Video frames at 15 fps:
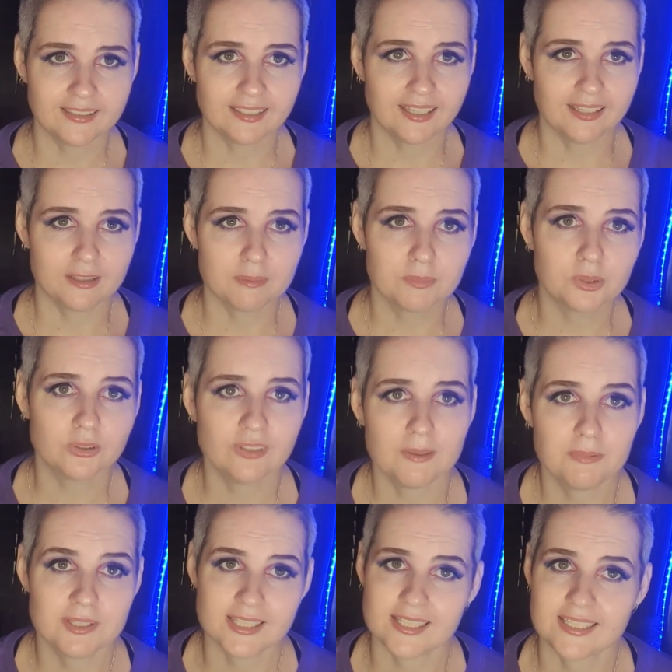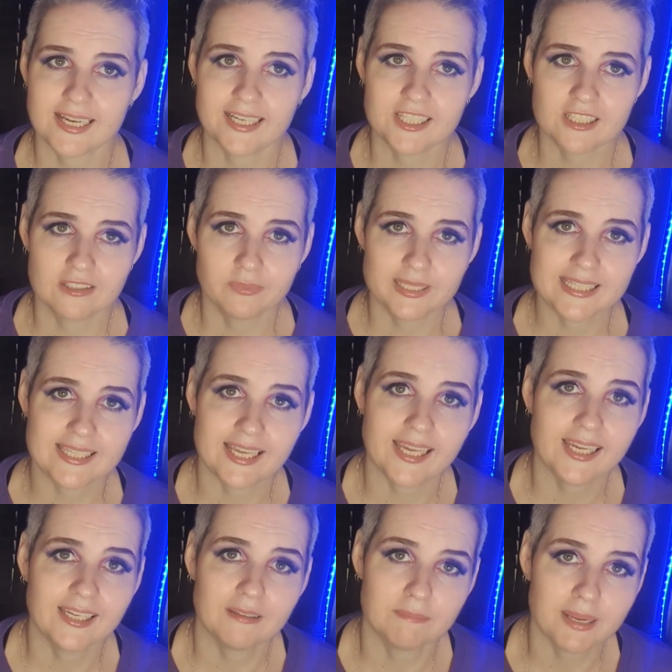And the more representation we see
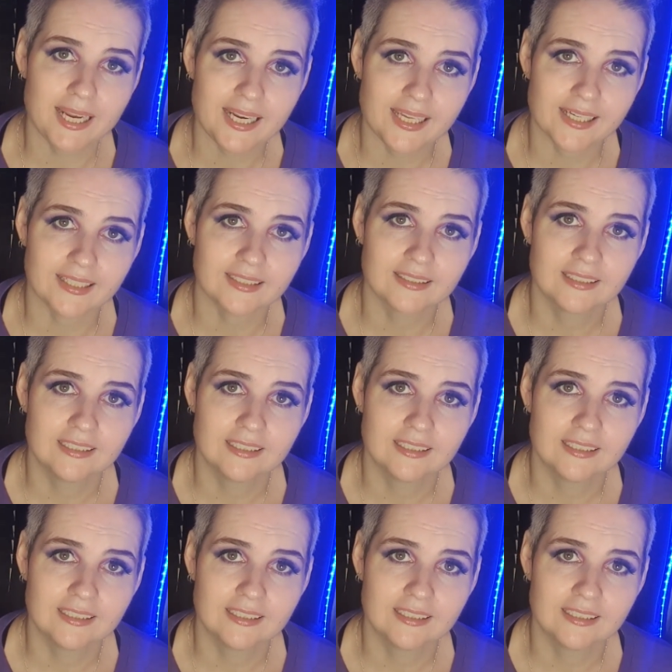in media,